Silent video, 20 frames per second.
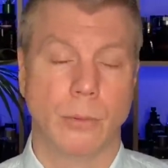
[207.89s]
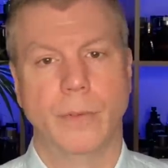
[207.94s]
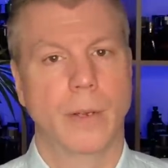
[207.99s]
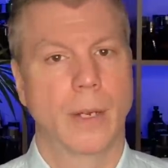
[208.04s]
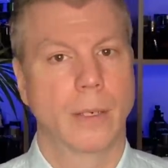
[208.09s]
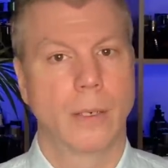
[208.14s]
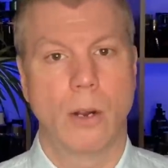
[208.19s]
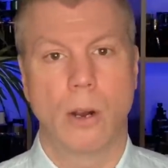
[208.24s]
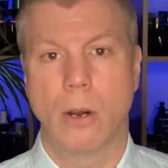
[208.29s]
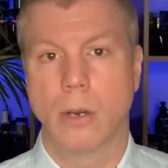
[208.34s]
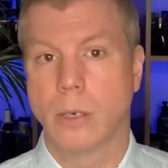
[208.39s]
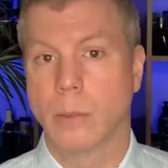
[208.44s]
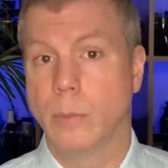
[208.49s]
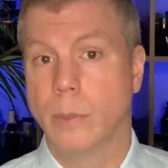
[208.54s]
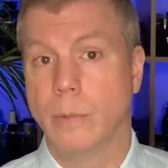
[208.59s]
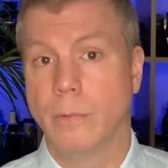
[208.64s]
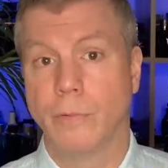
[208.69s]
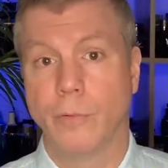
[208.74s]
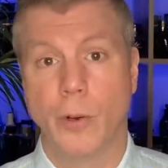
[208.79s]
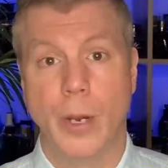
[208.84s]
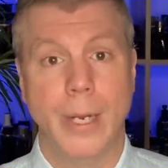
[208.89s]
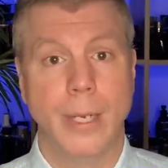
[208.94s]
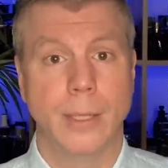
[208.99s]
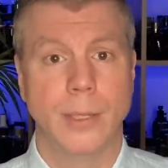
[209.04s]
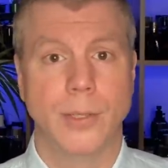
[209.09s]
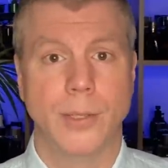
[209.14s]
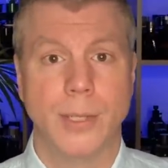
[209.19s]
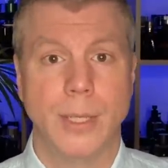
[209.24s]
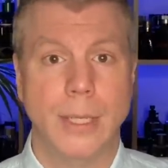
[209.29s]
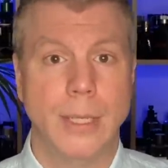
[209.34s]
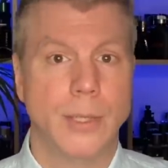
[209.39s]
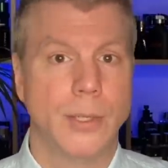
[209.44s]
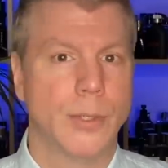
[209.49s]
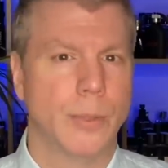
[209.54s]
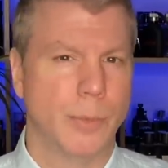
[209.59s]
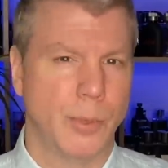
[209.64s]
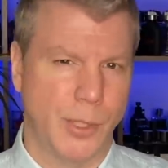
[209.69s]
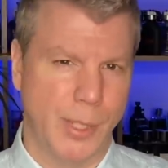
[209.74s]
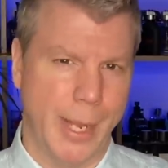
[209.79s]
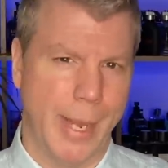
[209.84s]
You've got cardamom, frankincense,
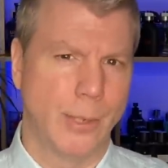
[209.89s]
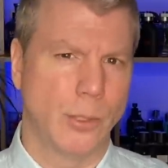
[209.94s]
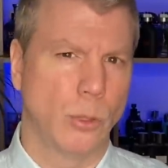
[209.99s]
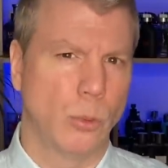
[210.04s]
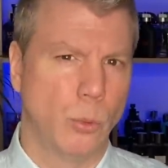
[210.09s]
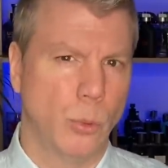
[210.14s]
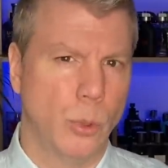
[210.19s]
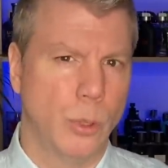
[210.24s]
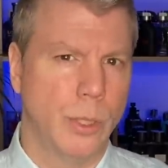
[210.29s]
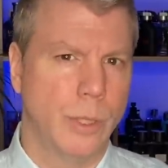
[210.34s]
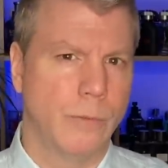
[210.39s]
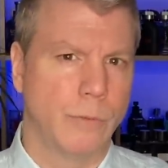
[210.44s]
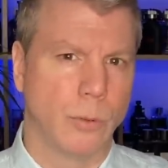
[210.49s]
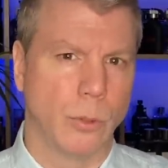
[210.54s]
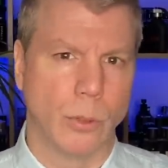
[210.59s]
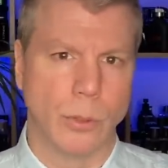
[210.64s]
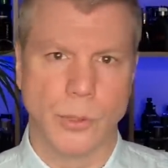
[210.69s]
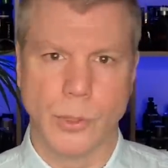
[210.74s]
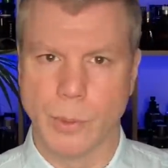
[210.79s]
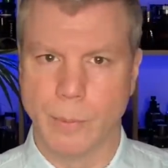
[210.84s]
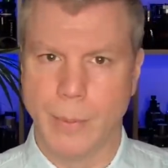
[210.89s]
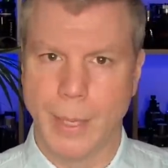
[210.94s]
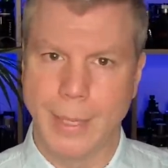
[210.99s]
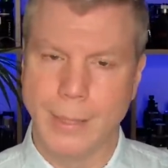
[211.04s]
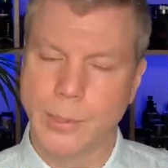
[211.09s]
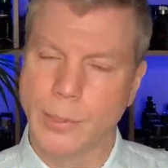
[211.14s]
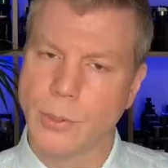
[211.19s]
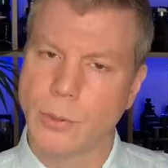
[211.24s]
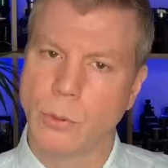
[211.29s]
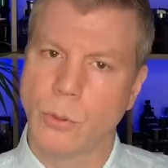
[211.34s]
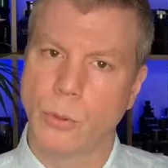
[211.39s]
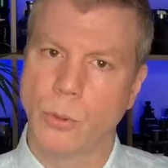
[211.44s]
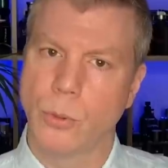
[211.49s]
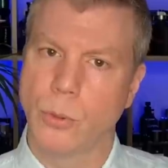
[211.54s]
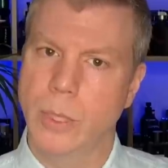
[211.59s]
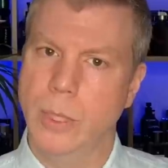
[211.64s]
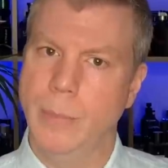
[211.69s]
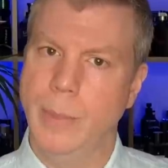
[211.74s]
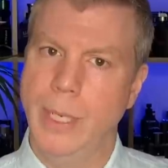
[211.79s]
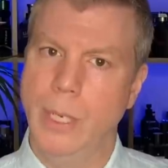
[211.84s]
some sandalwood for some nice
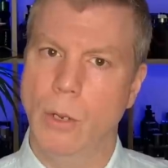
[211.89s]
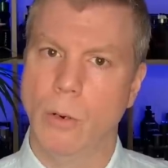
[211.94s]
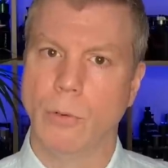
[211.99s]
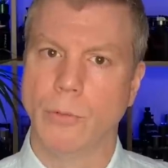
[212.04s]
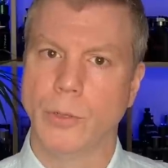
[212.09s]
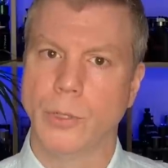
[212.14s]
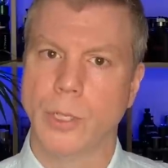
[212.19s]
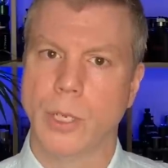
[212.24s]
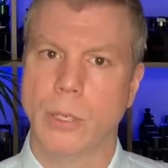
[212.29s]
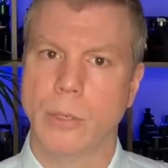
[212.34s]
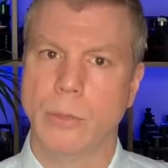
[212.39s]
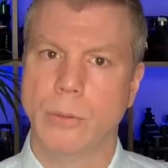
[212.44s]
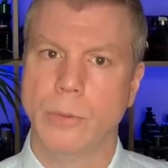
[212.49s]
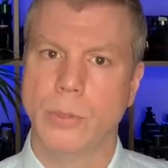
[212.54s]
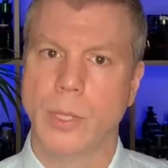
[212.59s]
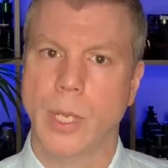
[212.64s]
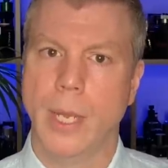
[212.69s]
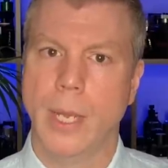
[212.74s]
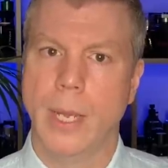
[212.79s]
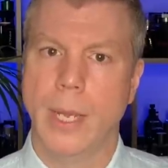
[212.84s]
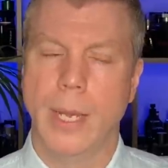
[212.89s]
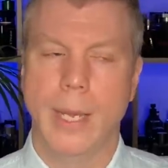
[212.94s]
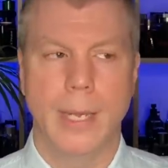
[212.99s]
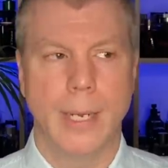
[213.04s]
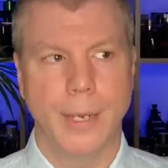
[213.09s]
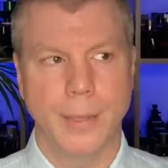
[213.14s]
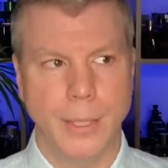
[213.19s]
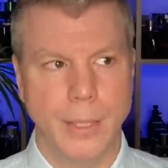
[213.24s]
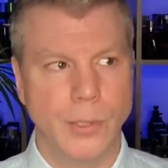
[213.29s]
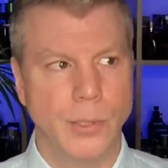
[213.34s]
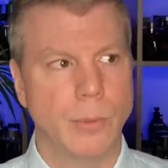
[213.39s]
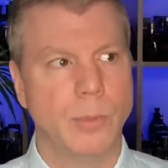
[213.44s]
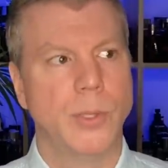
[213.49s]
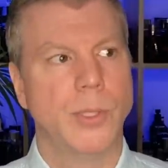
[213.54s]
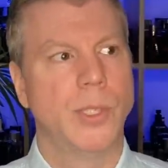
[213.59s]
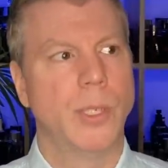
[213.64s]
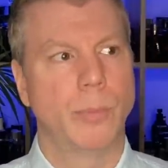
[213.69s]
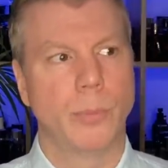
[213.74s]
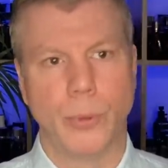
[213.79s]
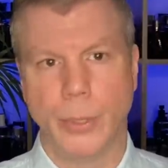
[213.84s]
creamy overtones, and I think some
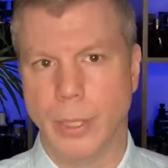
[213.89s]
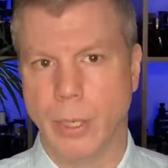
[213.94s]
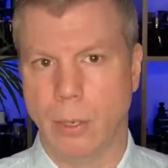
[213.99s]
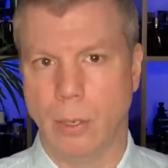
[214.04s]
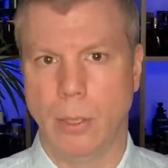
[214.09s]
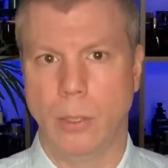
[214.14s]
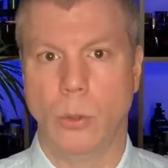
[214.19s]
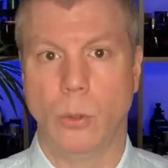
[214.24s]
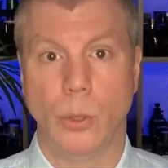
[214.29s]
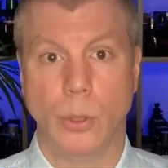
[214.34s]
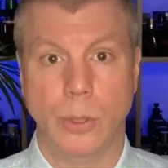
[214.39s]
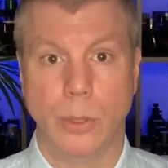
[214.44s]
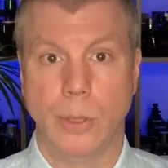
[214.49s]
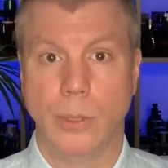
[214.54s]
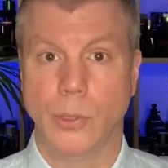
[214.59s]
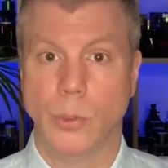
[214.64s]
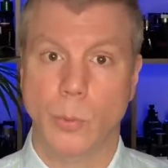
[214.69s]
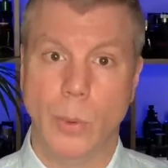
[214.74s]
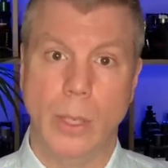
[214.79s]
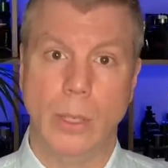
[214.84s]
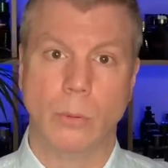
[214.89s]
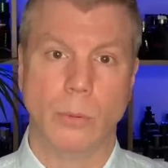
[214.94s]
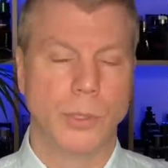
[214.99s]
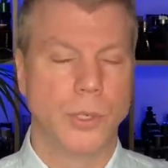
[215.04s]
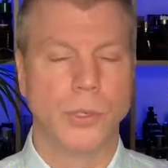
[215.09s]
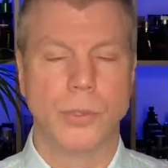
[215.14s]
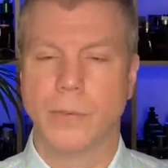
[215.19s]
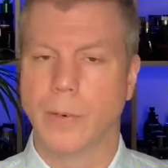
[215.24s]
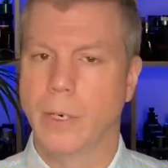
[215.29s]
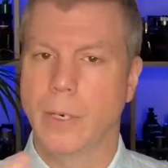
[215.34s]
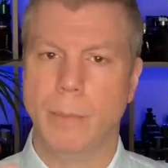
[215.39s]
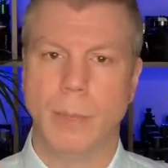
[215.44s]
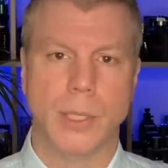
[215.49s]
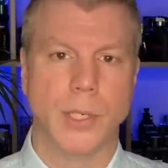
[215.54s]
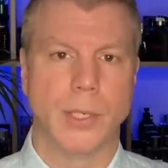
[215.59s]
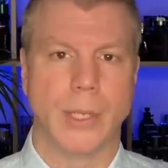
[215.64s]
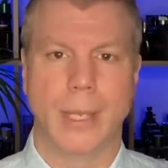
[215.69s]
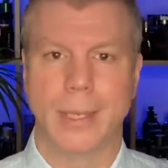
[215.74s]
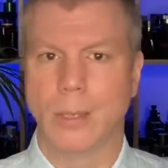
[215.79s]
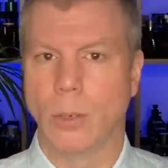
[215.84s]
cypriol oil as well, which is very
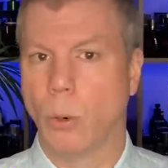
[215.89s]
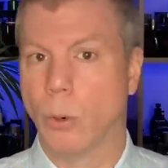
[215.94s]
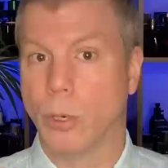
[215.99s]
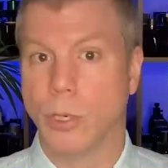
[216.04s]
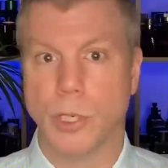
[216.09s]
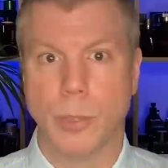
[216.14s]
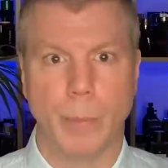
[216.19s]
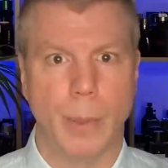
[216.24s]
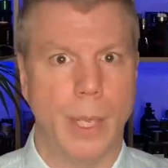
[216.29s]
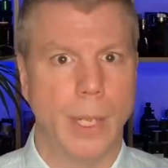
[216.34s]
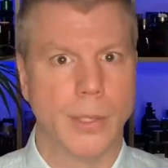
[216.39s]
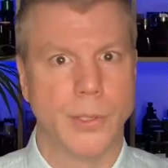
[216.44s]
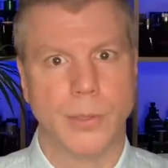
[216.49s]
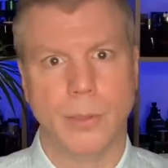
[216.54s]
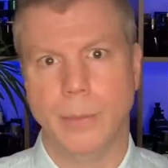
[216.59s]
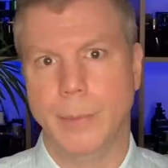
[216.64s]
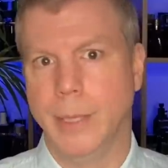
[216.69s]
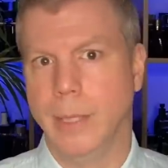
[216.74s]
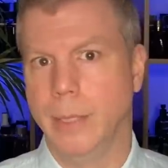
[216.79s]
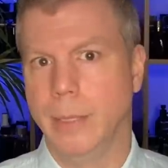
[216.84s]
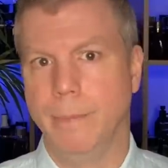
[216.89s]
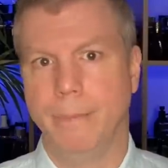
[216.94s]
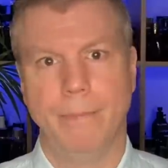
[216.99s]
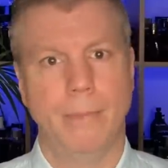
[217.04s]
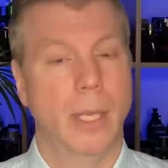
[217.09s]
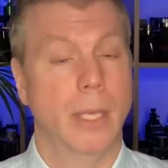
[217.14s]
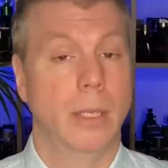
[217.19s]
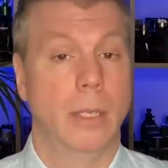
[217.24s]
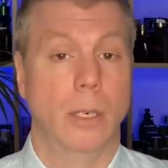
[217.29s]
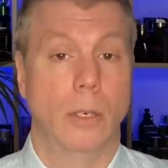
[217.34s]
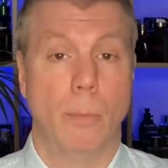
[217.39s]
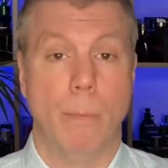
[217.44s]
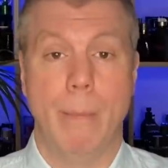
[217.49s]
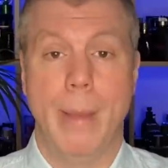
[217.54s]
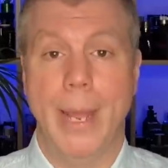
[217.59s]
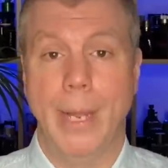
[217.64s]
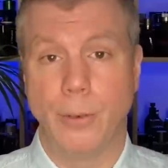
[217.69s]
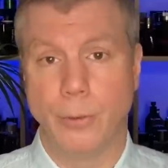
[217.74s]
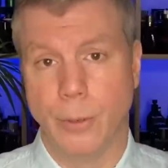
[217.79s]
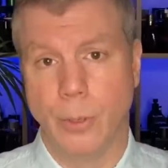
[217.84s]
much like orange blossomy, you know,
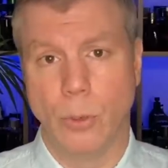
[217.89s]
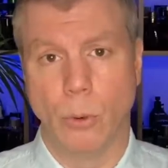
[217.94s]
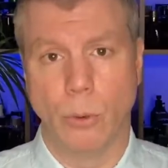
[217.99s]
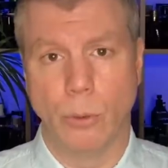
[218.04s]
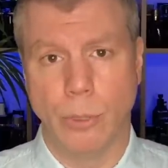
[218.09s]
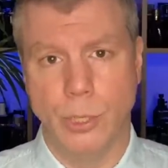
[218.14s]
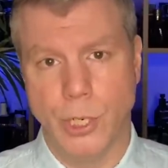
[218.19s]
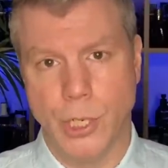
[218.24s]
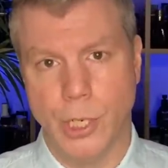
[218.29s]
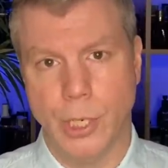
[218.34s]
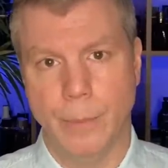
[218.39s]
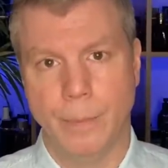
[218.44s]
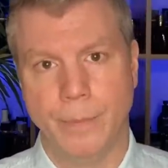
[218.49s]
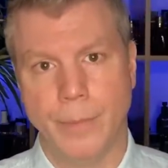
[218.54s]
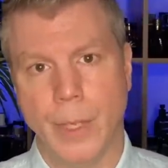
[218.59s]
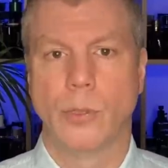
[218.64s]
mandarin orangey.